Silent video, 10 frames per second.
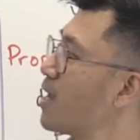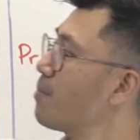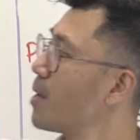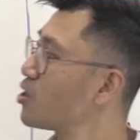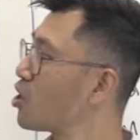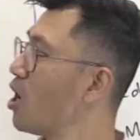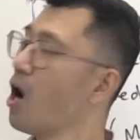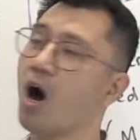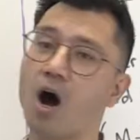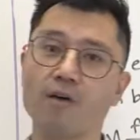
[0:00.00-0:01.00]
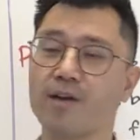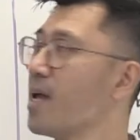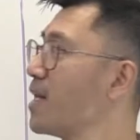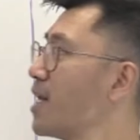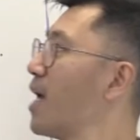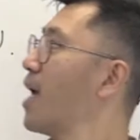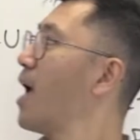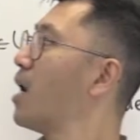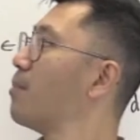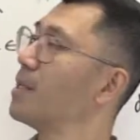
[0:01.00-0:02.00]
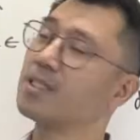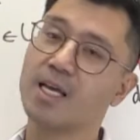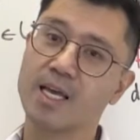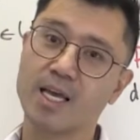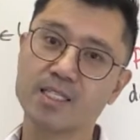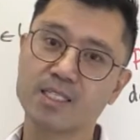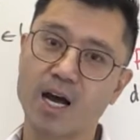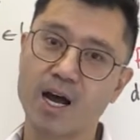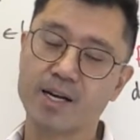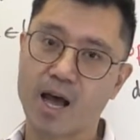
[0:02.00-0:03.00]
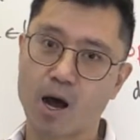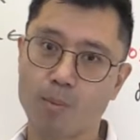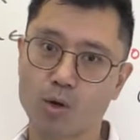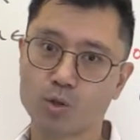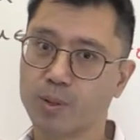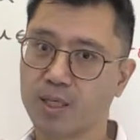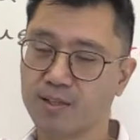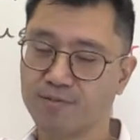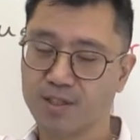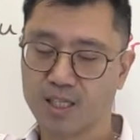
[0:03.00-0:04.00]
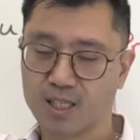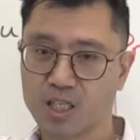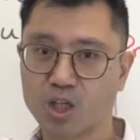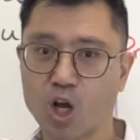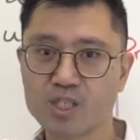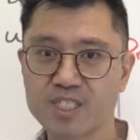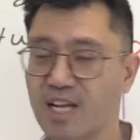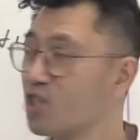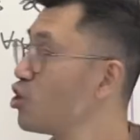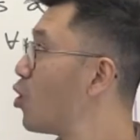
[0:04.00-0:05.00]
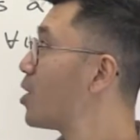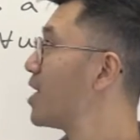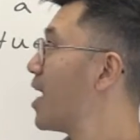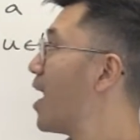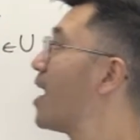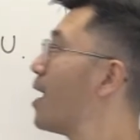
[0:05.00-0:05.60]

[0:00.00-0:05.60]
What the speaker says: image of any element inside our multiplicatively closed set U here